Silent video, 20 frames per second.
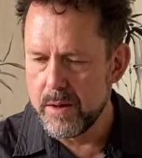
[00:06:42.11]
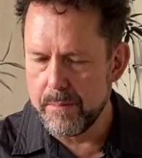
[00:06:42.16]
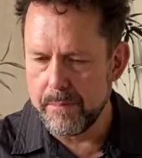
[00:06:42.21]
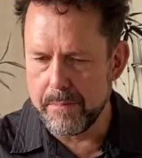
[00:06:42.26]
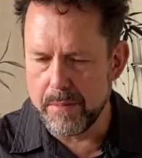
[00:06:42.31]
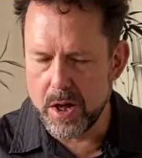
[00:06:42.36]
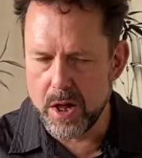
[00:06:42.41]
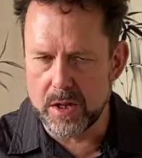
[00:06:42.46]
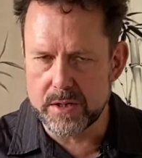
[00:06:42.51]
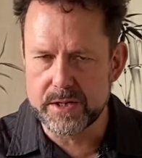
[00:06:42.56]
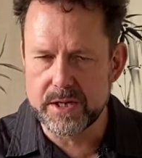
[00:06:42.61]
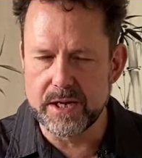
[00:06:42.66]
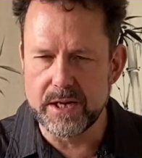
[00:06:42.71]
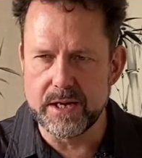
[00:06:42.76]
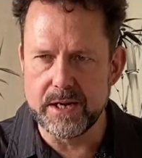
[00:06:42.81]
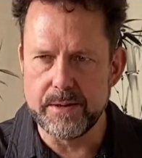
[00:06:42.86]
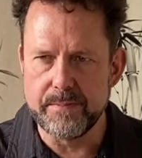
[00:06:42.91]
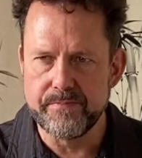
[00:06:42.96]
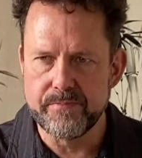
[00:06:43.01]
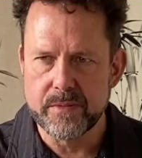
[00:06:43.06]

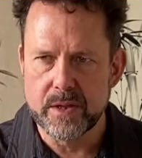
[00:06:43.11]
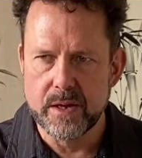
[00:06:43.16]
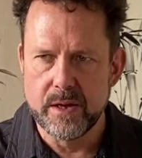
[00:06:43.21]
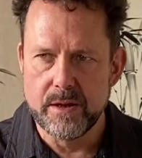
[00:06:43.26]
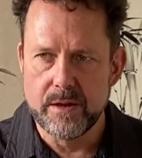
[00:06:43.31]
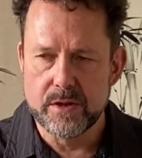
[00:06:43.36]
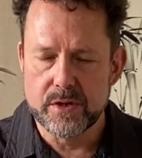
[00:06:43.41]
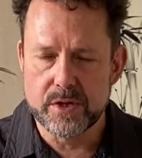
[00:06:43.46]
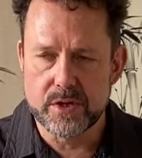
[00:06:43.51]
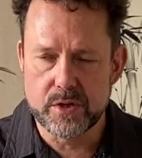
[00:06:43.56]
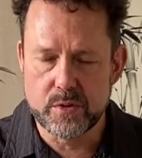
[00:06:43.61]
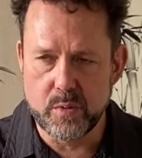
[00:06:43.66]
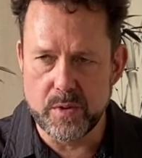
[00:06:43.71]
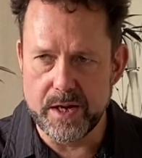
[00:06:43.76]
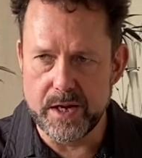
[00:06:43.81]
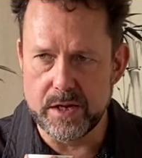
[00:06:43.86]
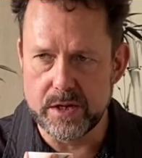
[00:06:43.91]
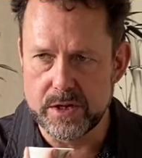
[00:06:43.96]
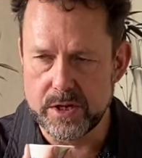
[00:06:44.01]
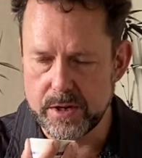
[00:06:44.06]
malty,
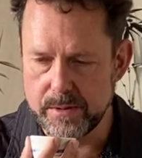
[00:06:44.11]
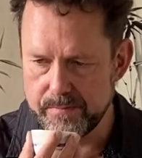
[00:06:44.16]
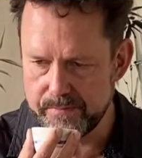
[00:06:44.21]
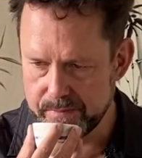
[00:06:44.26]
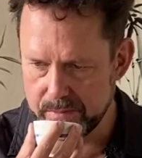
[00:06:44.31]
sweet.